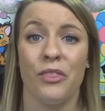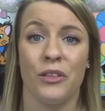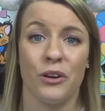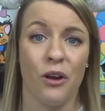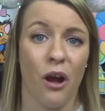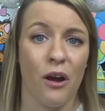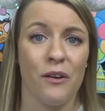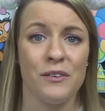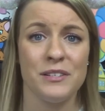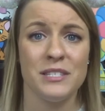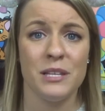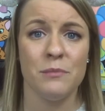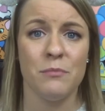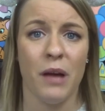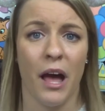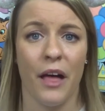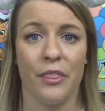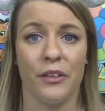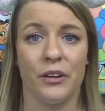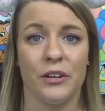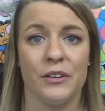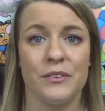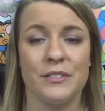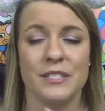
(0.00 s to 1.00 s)
There are some
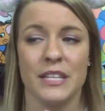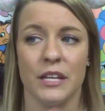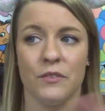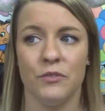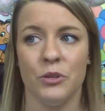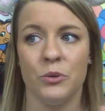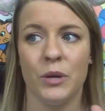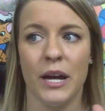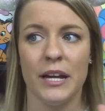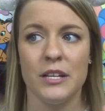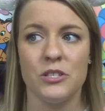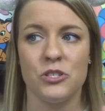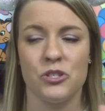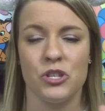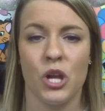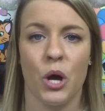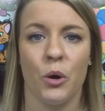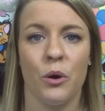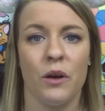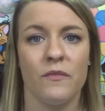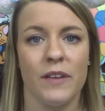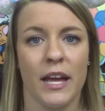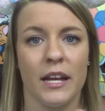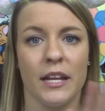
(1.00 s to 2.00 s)
others. If you guys
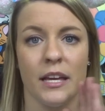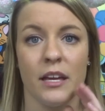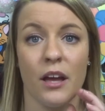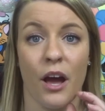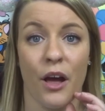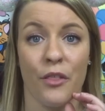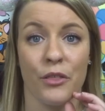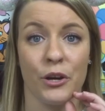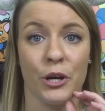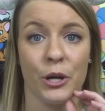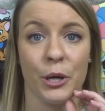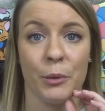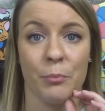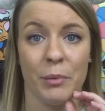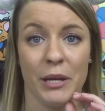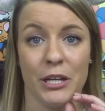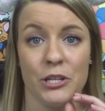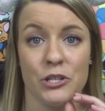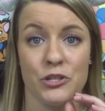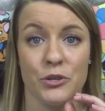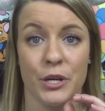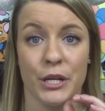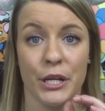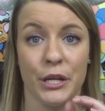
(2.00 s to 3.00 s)
know of any other
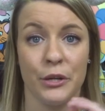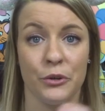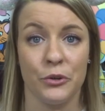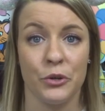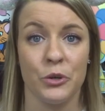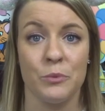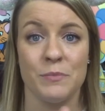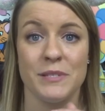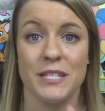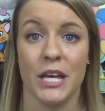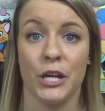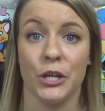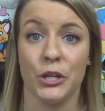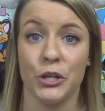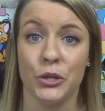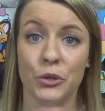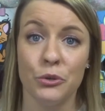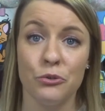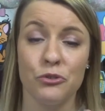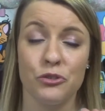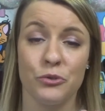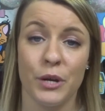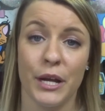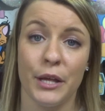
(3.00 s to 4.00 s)
pin trading groups that
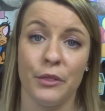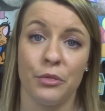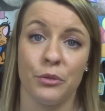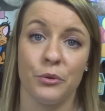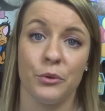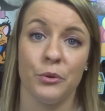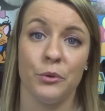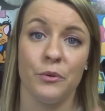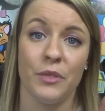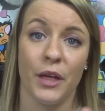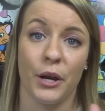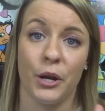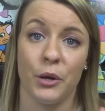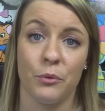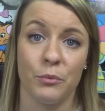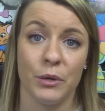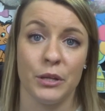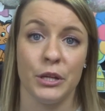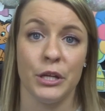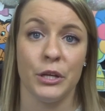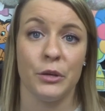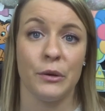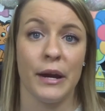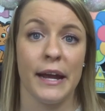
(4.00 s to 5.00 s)
you trade through that are
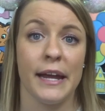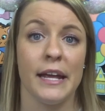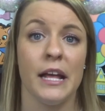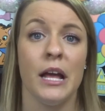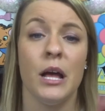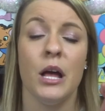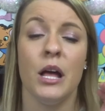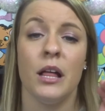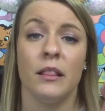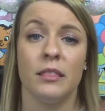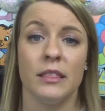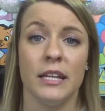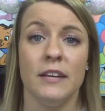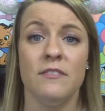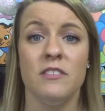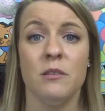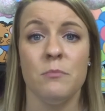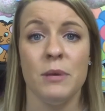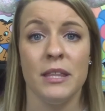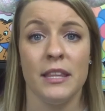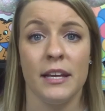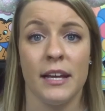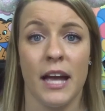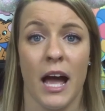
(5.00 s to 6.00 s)
really great, leave
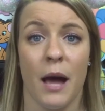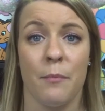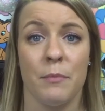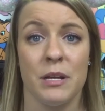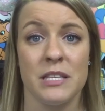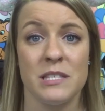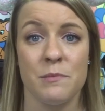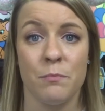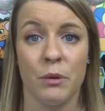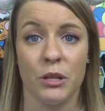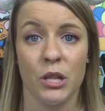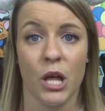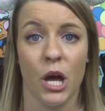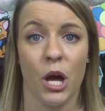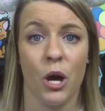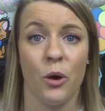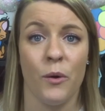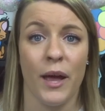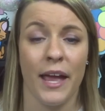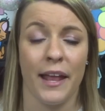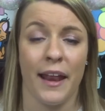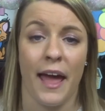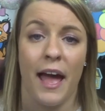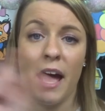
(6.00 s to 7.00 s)
them in the comments
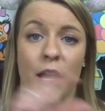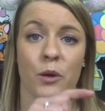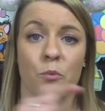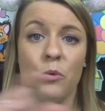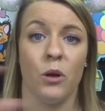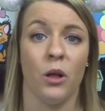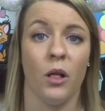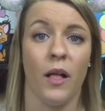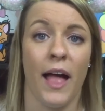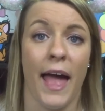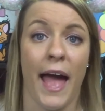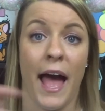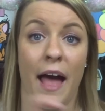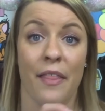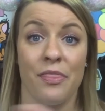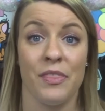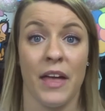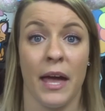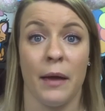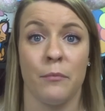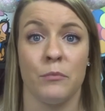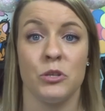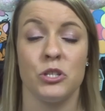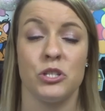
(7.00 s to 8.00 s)
below and I will add
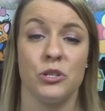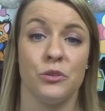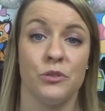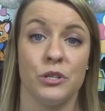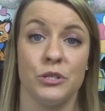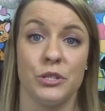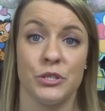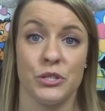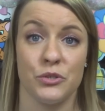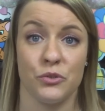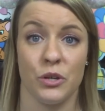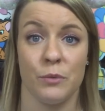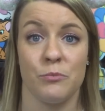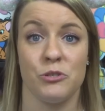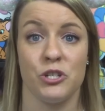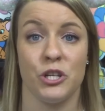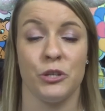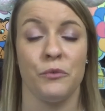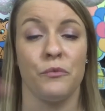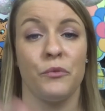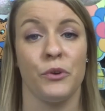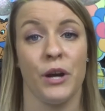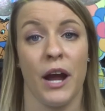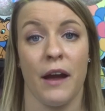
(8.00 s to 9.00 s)
them to the
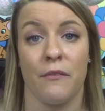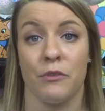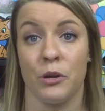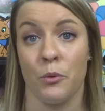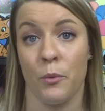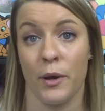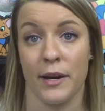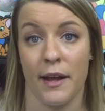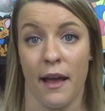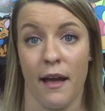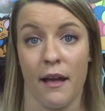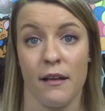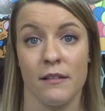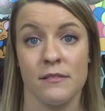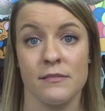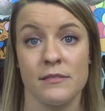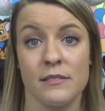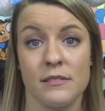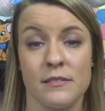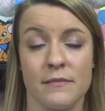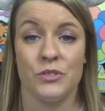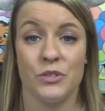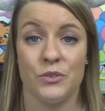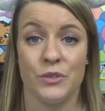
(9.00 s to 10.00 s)
description for everyone else.
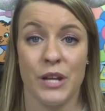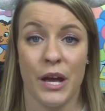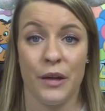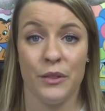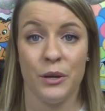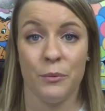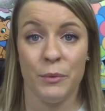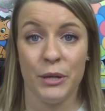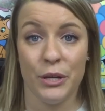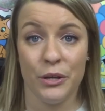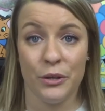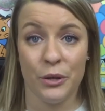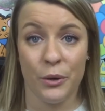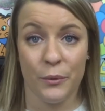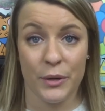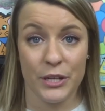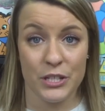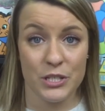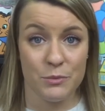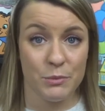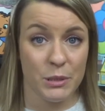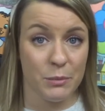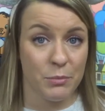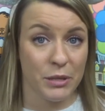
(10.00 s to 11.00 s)
So now that we are
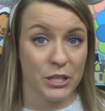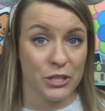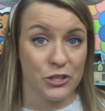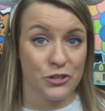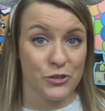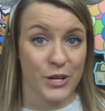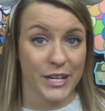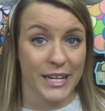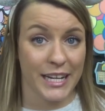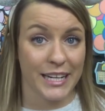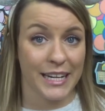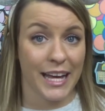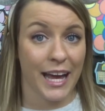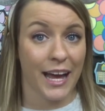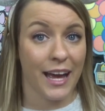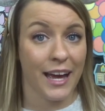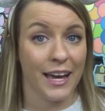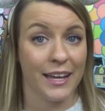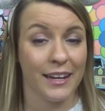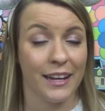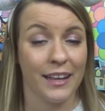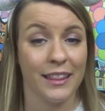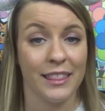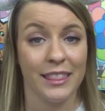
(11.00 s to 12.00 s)
going to be pin trading
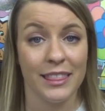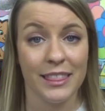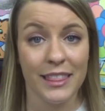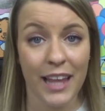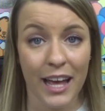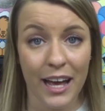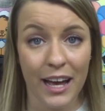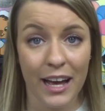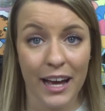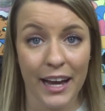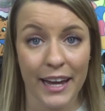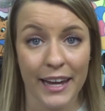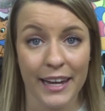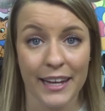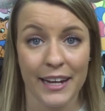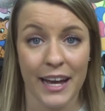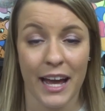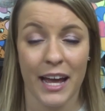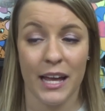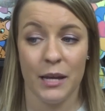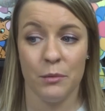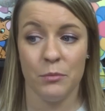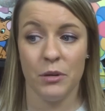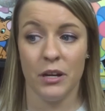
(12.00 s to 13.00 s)
online,
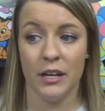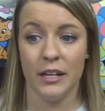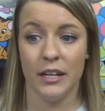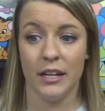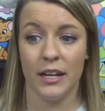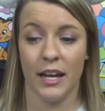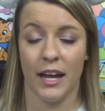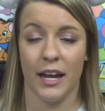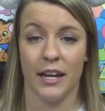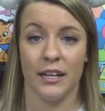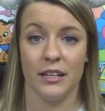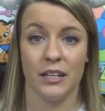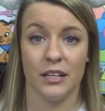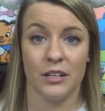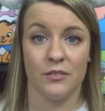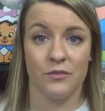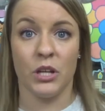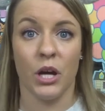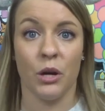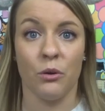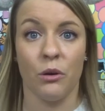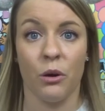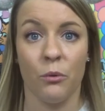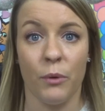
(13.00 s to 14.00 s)
I'm gonna kind of
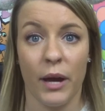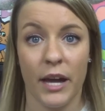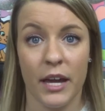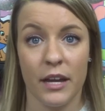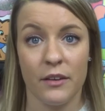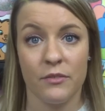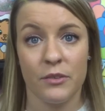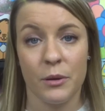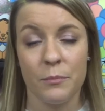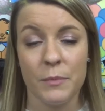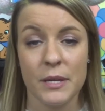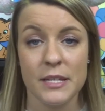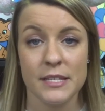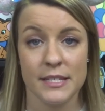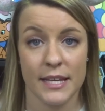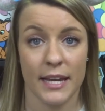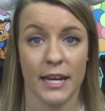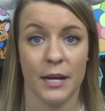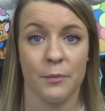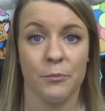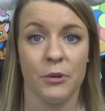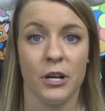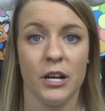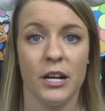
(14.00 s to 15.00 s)
go away from this
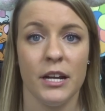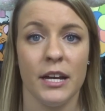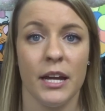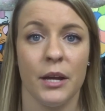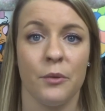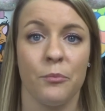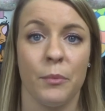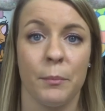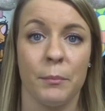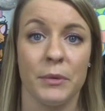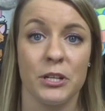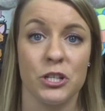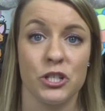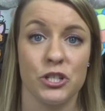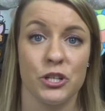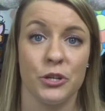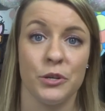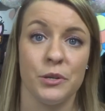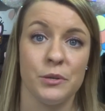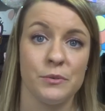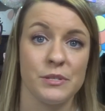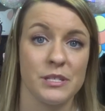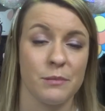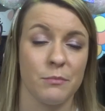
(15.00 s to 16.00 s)
camera and I'm gonna show
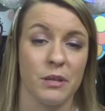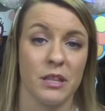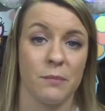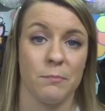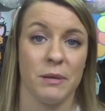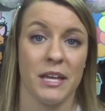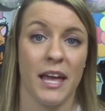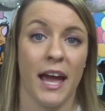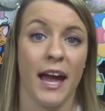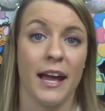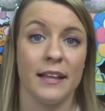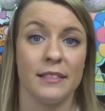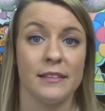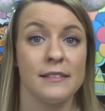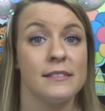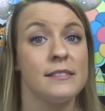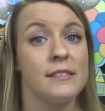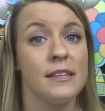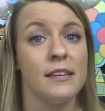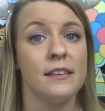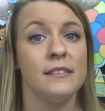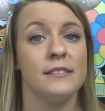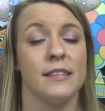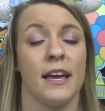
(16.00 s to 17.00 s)
you some of the behind the
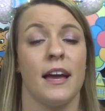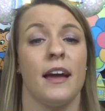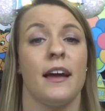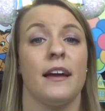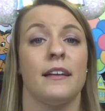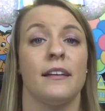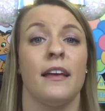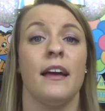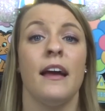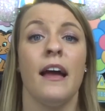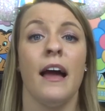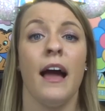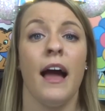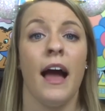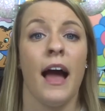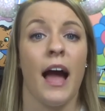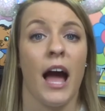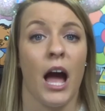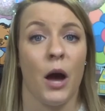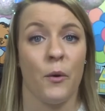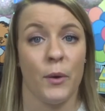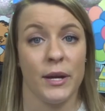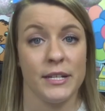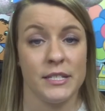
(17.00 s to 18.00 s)
scenes on
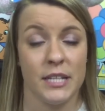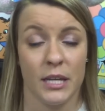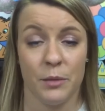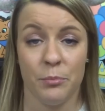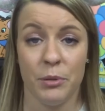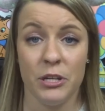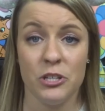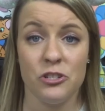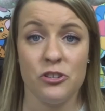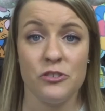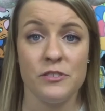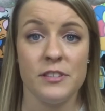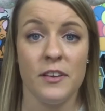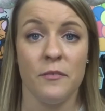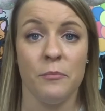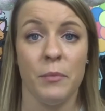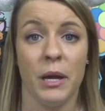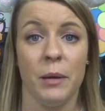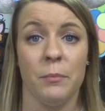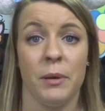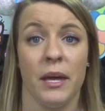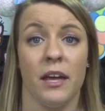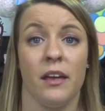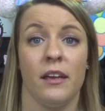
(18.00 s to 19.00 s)
how I take pictures of
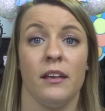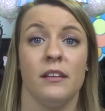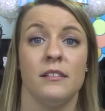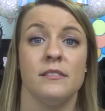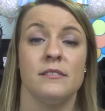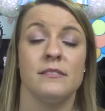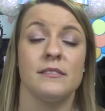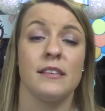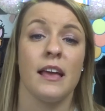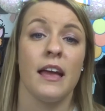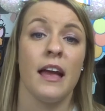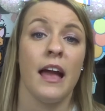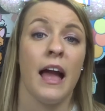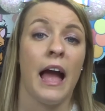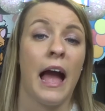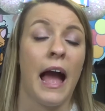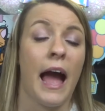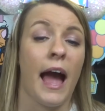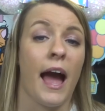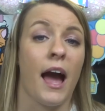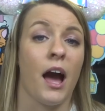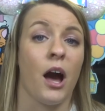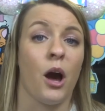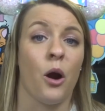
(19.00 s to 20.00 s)
my pins,
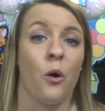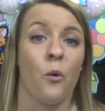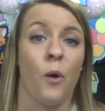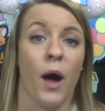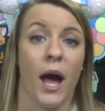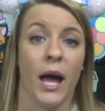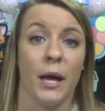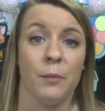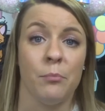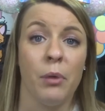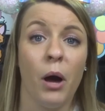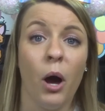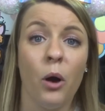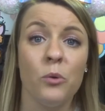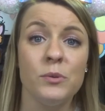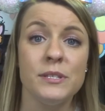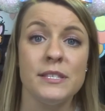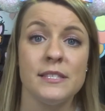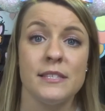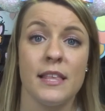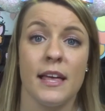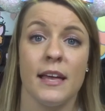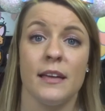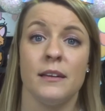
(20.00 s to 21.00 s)
how I
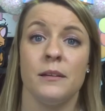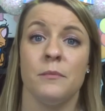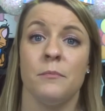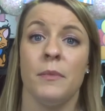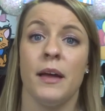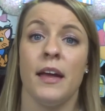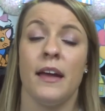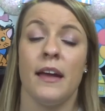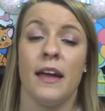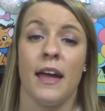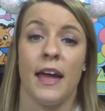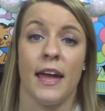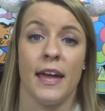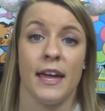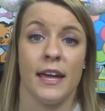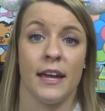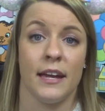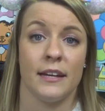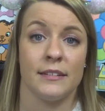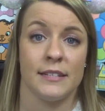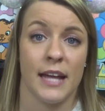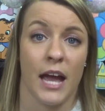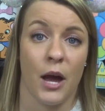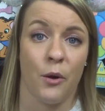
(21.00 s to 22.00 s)
post them,
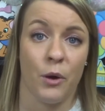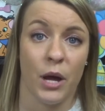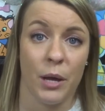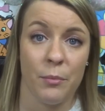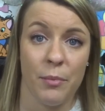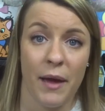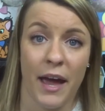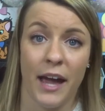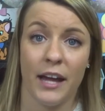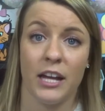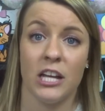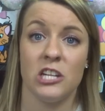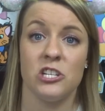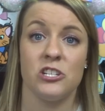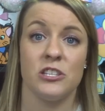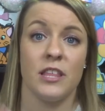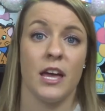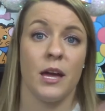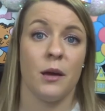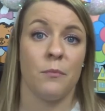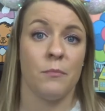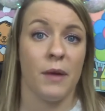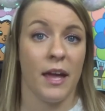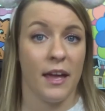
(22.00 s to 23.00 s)
and how I package
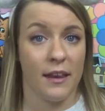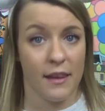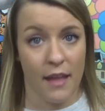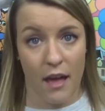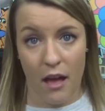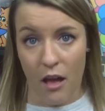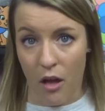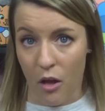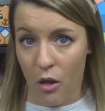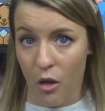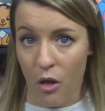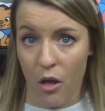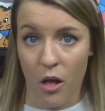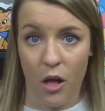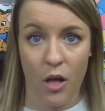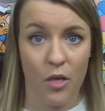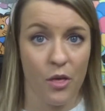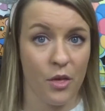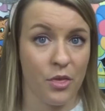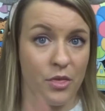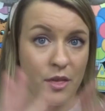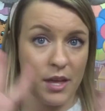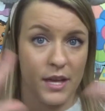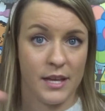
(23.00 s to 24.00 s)
them and
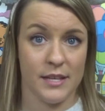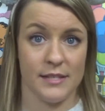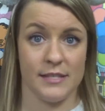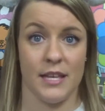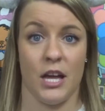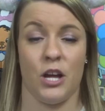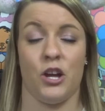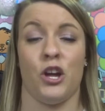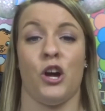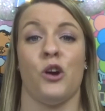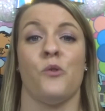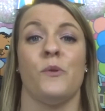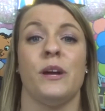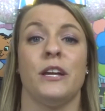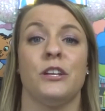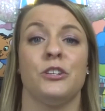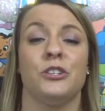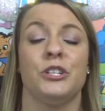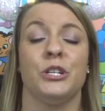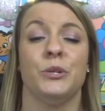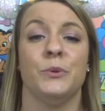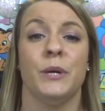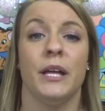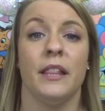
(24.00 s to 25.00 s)
all the things that go
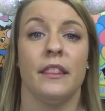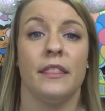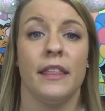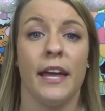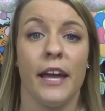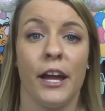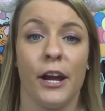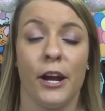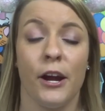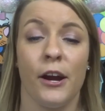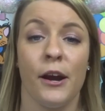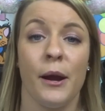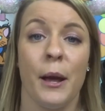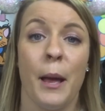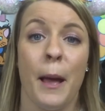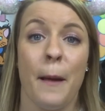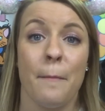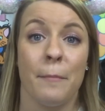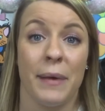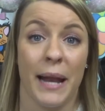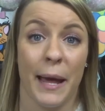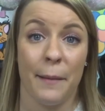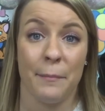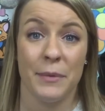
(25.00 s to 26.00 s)
into it there,
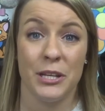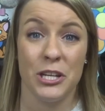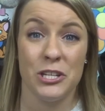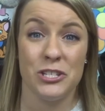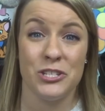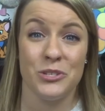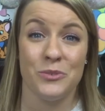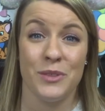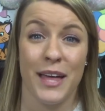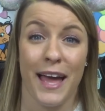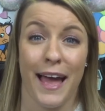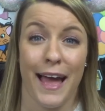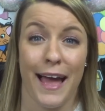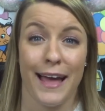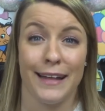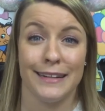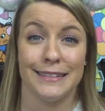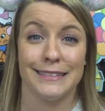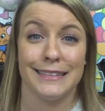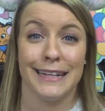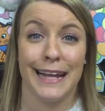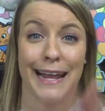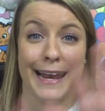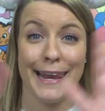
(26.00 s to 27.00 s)
but I'm gonna do
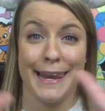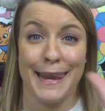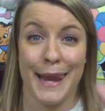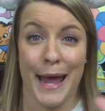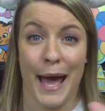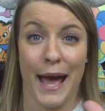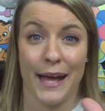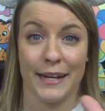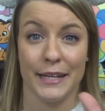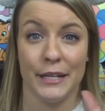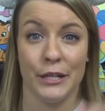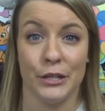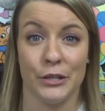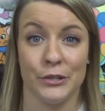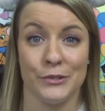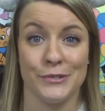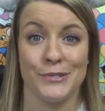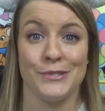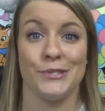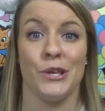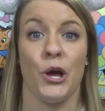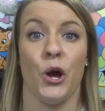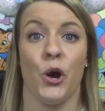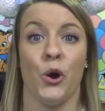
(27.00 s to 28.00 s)
that not here,
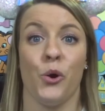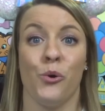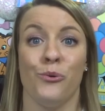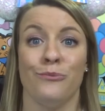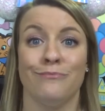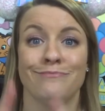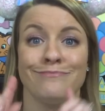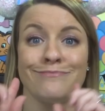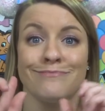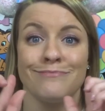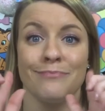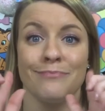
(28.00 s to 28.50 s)
so